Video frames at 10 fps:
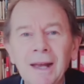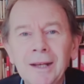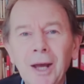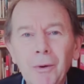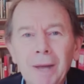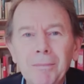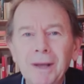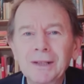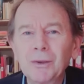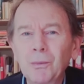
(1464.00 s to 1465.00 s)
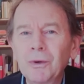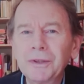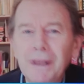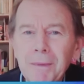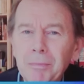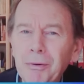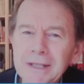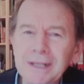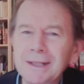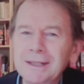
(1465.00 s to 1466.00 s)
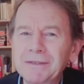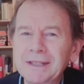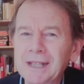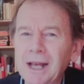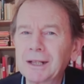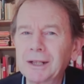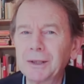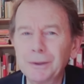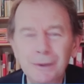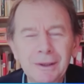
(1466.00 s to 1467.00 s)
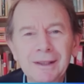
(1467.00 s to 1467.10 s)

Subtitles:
Hello, I'm Michael Wood. I'm the president of SACU,